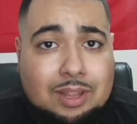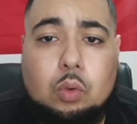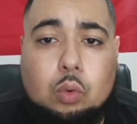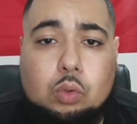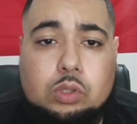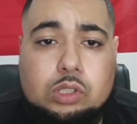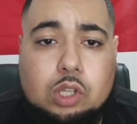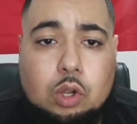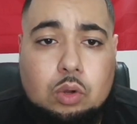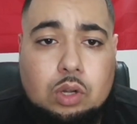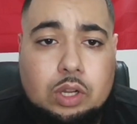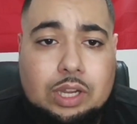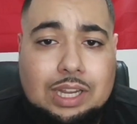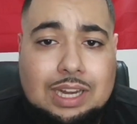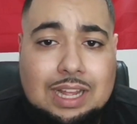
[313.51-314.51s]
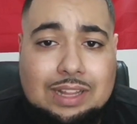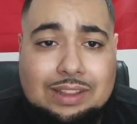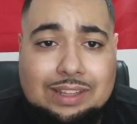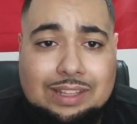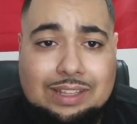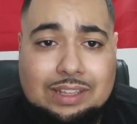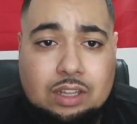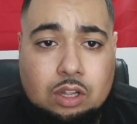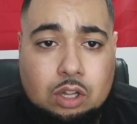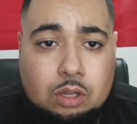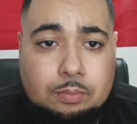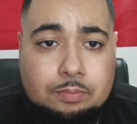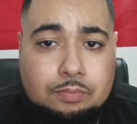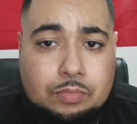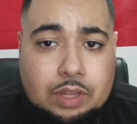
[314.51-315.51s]
Also, looking at the
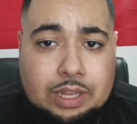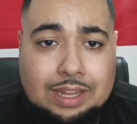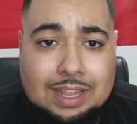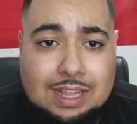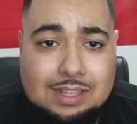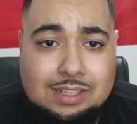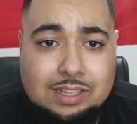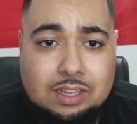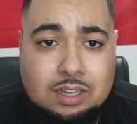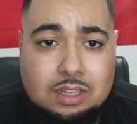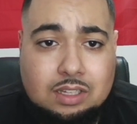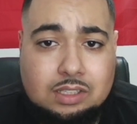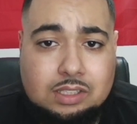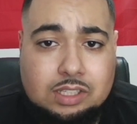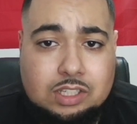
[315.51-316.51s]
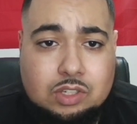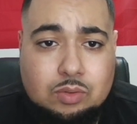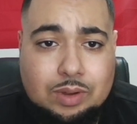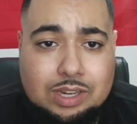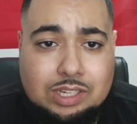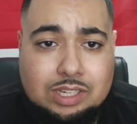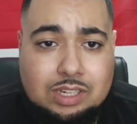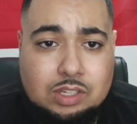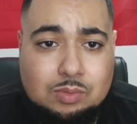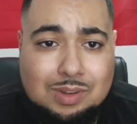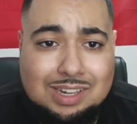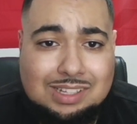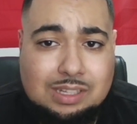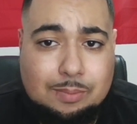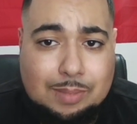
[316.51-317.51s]
Nketiah situation as well
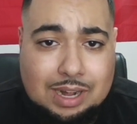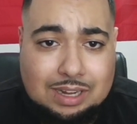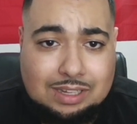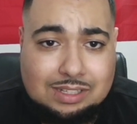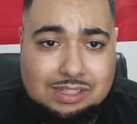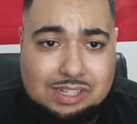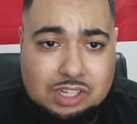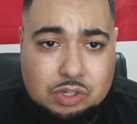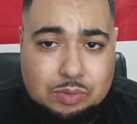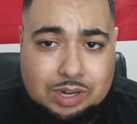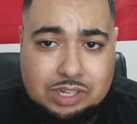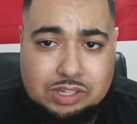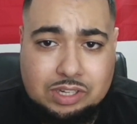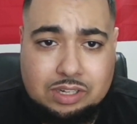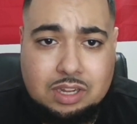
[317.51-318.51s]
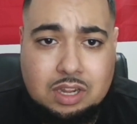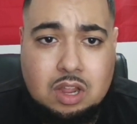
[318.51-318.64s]
as the Balogun situation.